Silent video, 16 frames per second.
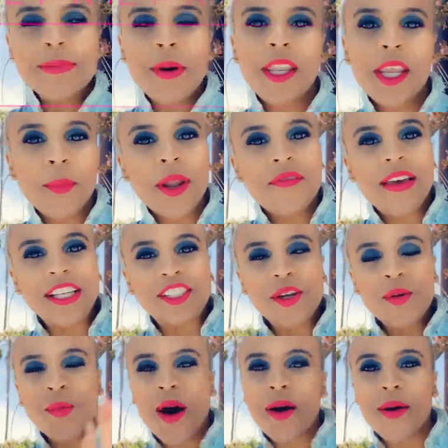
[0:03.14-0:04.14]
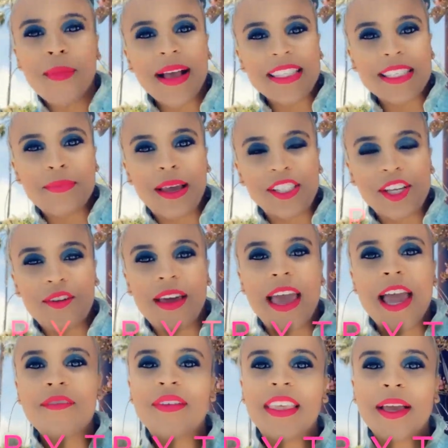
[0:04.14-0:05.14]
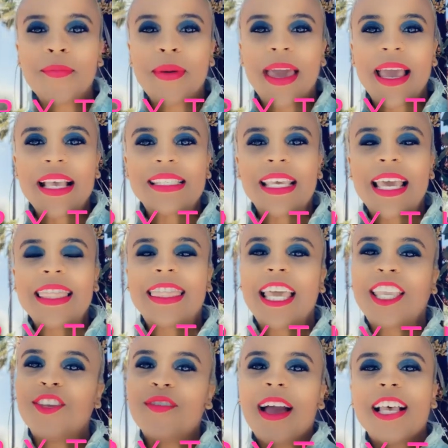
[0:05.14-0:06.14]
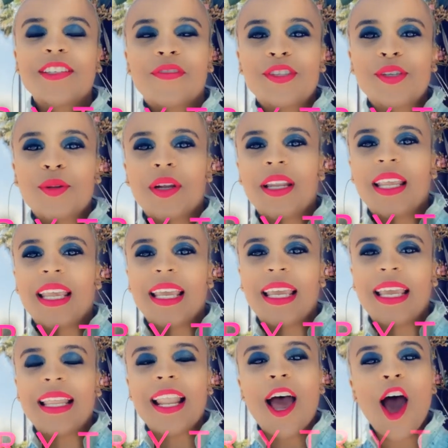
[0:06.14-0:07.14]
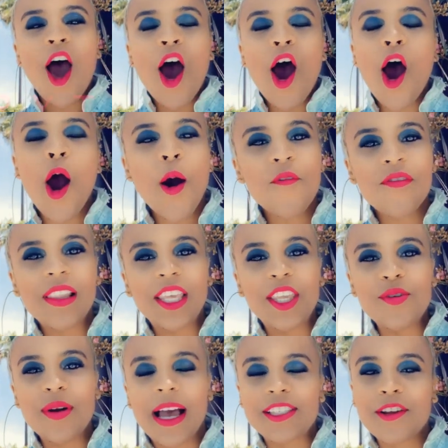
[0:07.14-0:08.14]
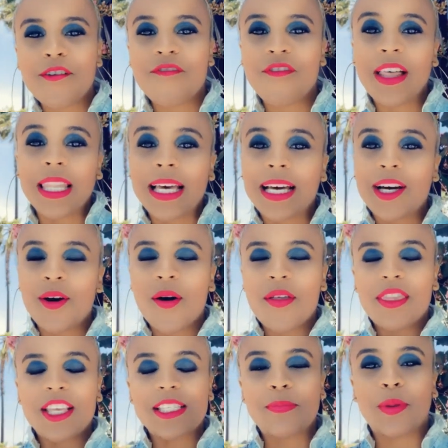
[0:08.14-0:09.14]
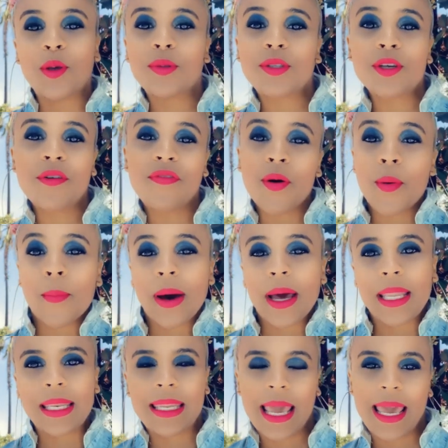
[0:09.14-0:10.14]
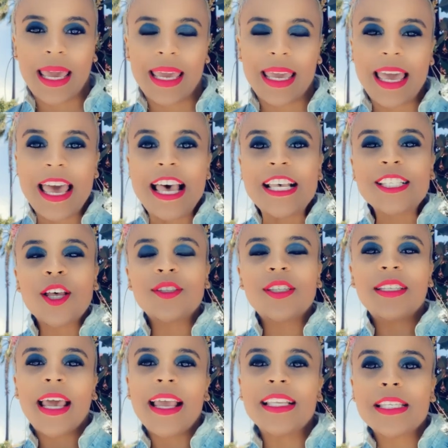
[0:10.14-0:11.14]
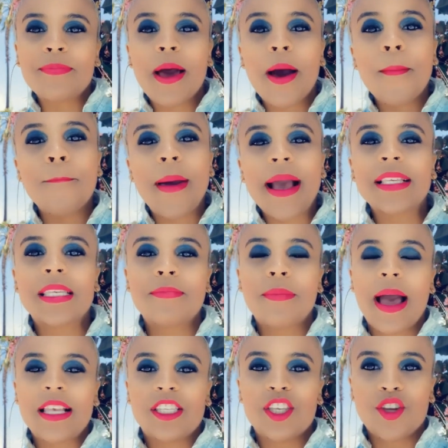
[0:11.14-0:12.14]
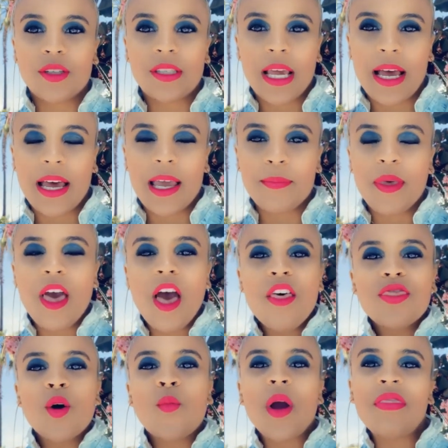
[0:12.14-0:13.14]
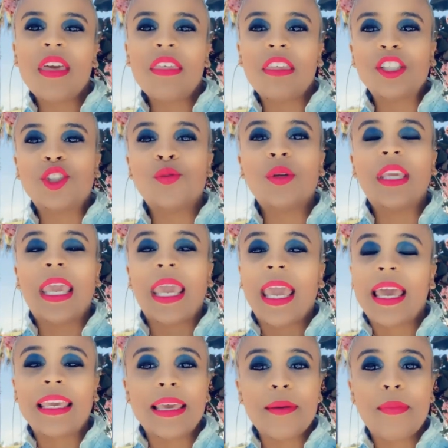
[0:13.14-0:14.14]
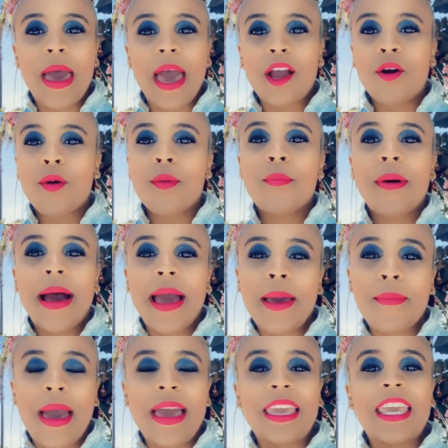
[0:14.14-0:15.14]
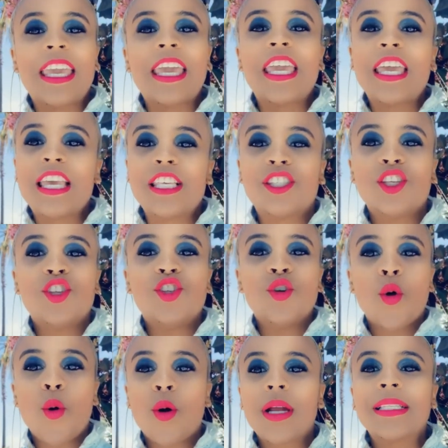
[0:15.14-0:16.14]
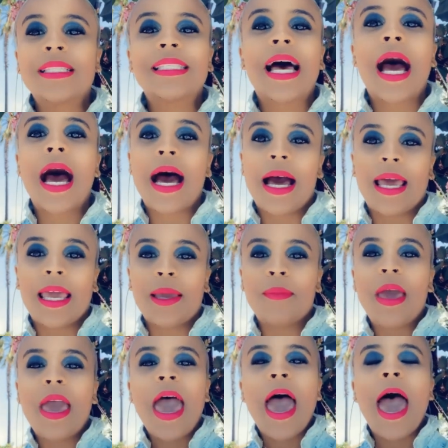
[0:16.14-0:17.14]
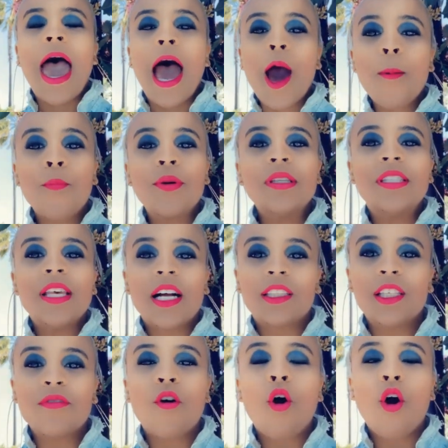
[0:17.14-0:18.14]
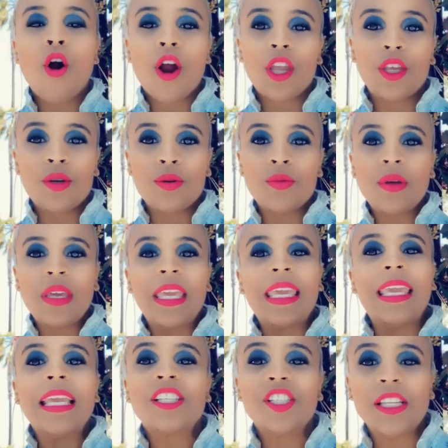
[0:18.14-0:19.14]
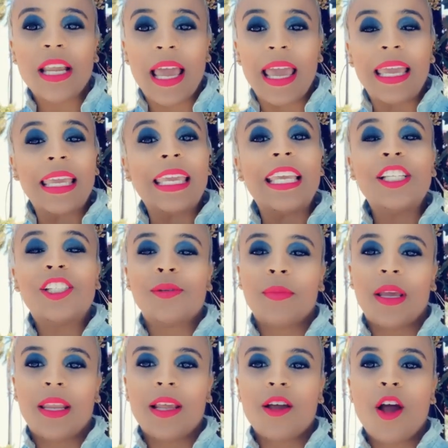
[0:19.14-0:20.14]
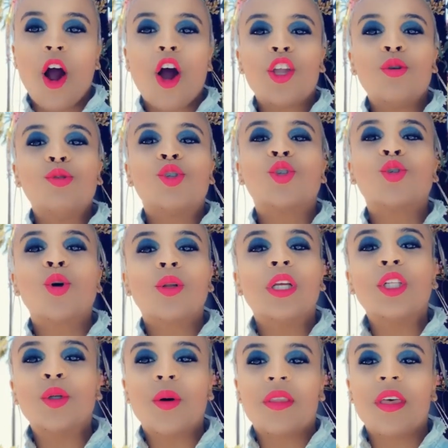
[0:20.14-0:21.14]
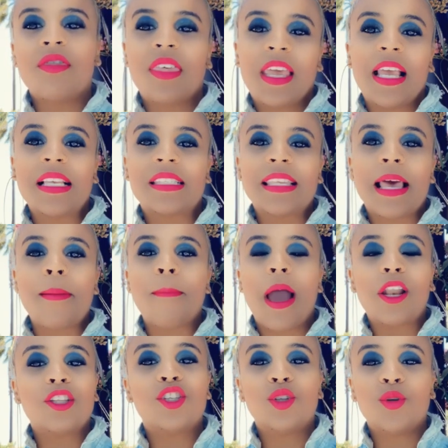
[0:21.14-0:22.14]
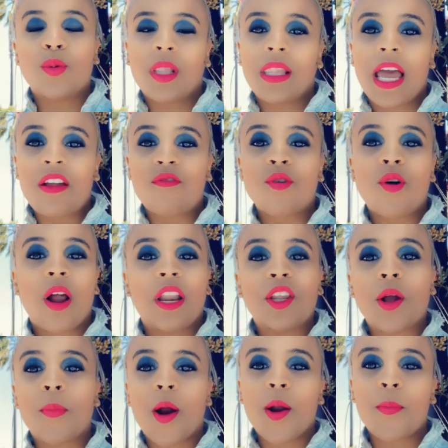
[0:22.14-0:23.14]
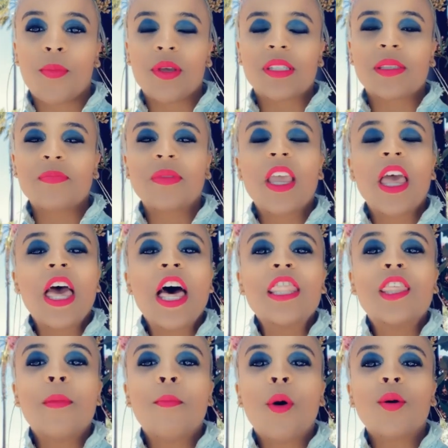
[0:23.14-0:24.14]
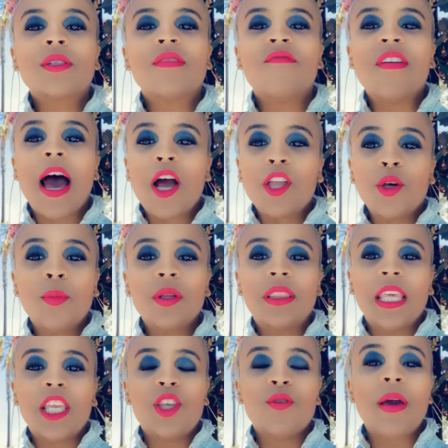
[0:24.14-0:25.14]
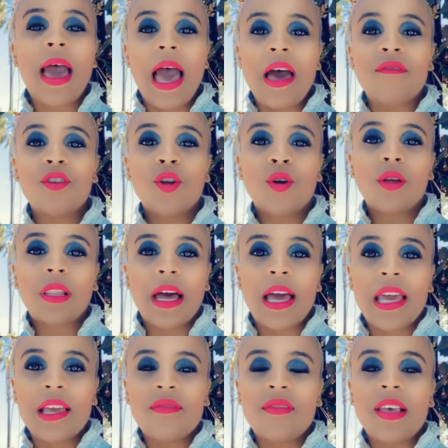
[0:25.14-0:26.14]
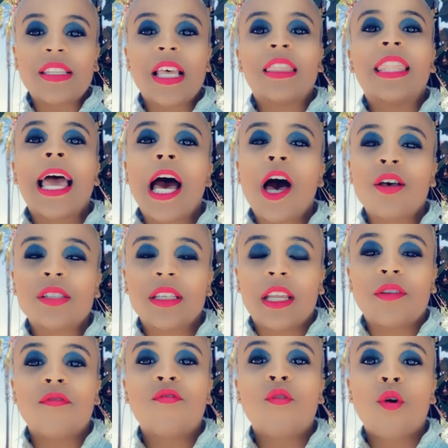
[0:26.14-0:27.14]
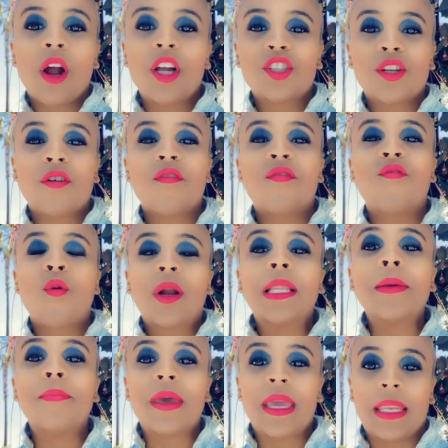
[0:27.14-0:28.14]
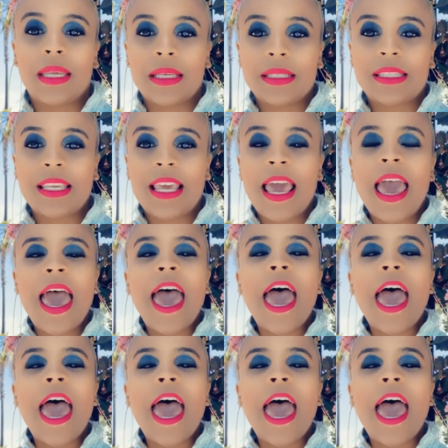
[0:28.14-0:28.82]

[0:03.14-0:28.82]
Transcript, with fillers: Monday Motivation. Welcome back to my channel. Everything Amazyng. Thank you guys for tuning in. Hopefully you guys are feeling good on this beautiful Monday. So today is about maximizing your time. The one thing that you can get back or buy back is your time. How productive are you each day, each minute? Are you truly doing the things that matter to you in life regarding your purpose? The most valuable thing you have in your life is 1,440 minutes